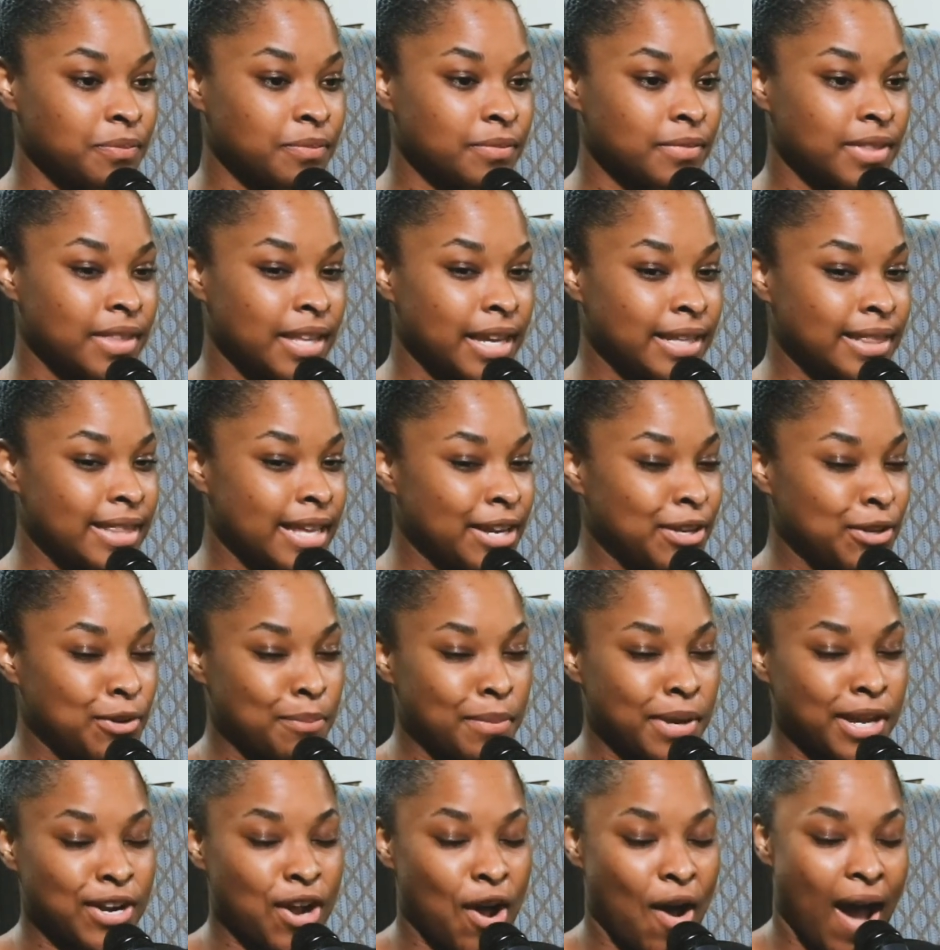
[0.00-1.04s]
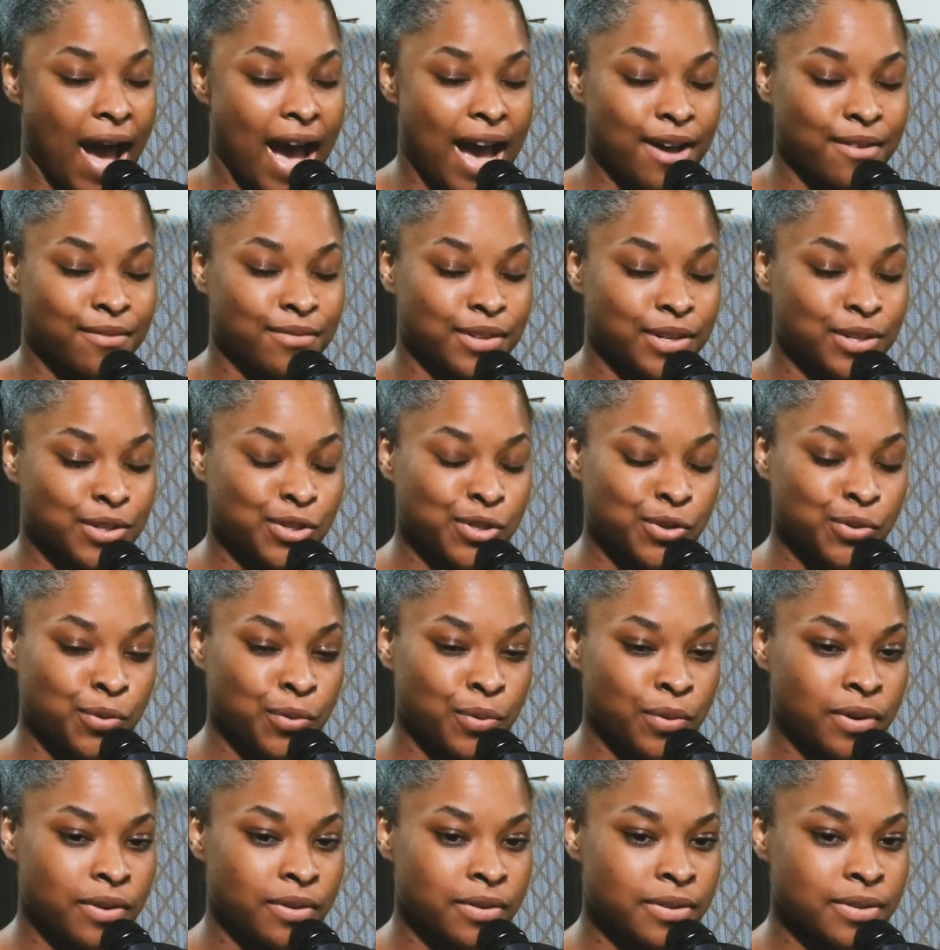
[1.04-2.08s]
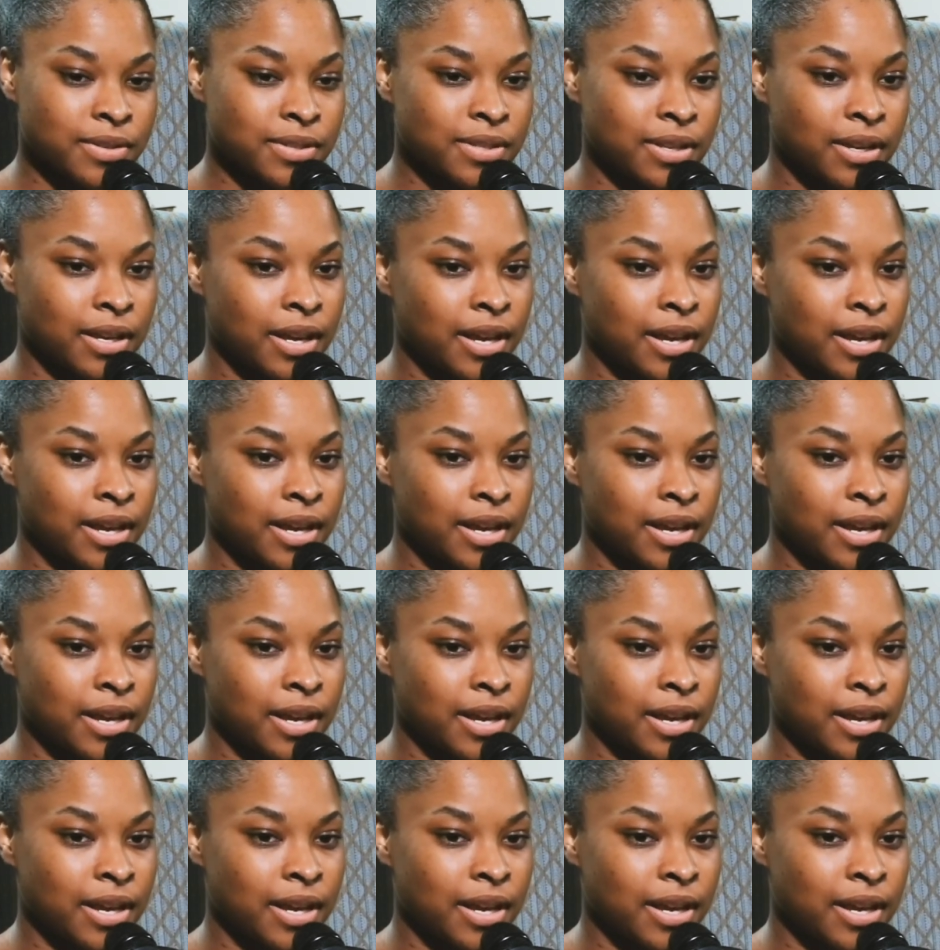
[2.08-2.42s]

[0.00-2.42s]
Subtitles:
think that you may not have the tools,